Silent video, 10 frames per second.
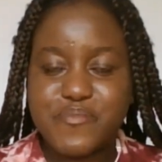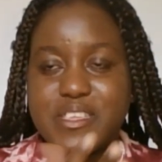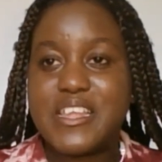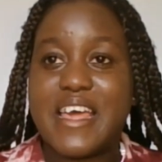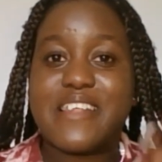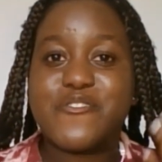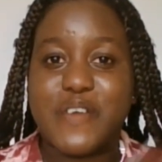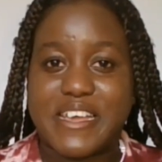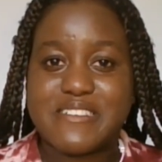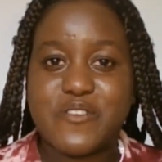it had
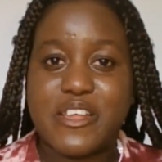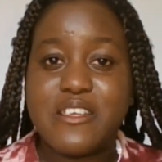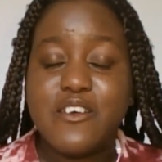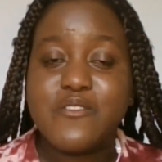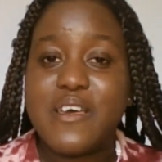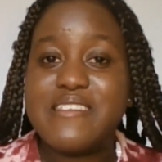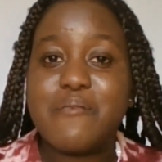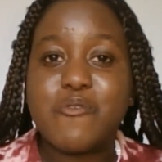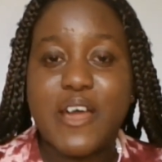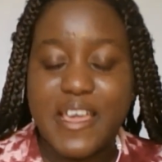cracks, right? So as
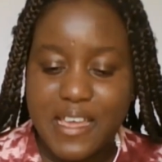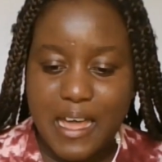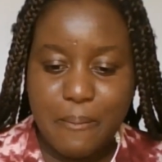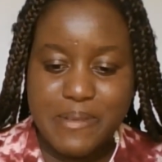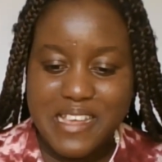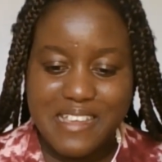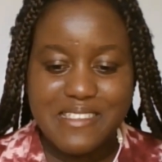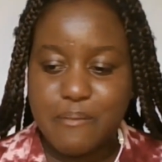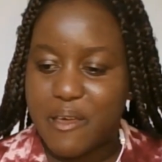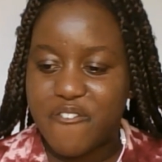I'm crying, I'm
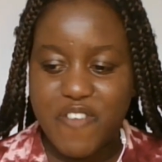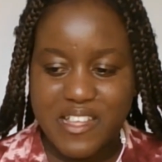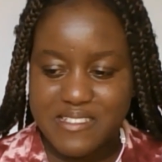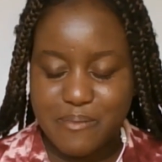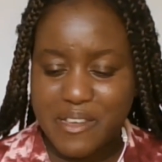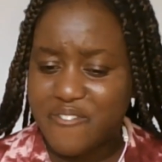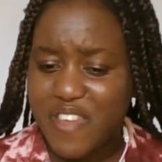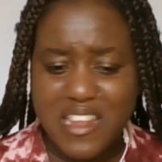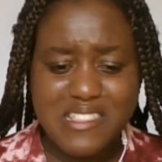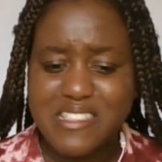texting my friend. I'm like,
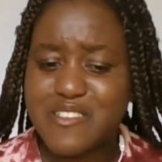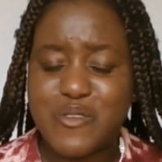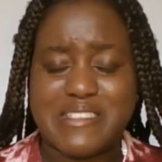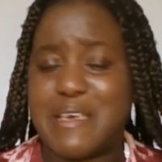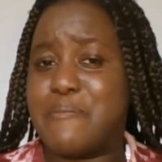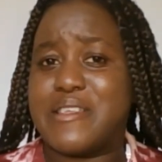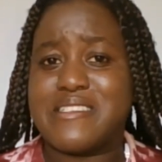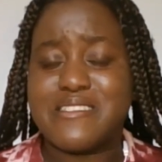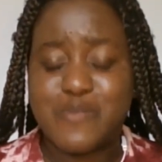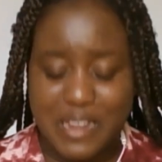friend, this is what's
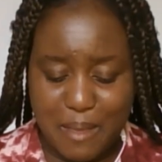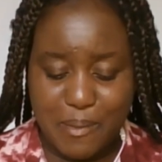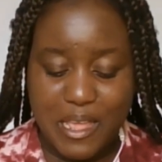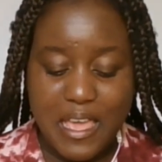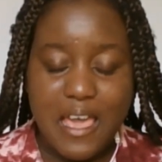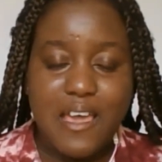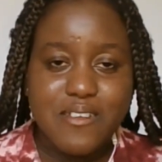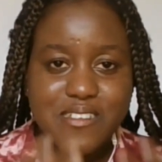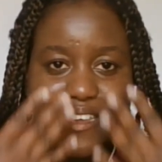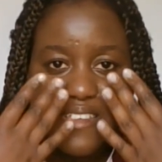happening.
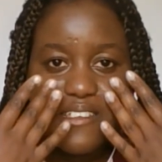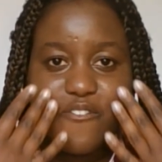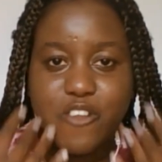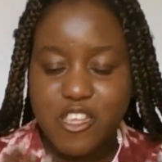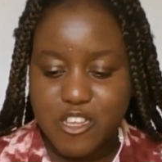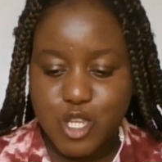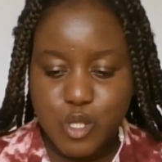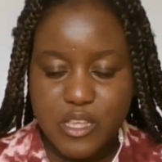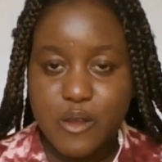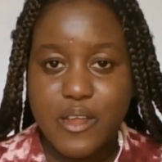Tears are falling into
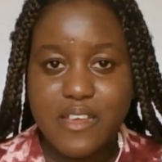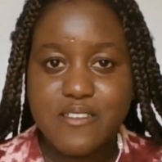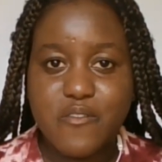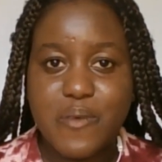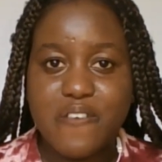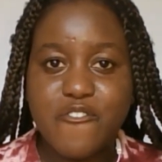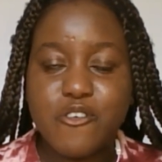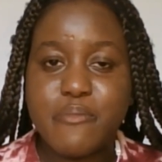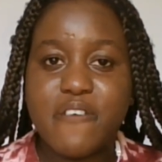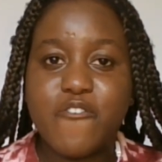the cracks of my phone. My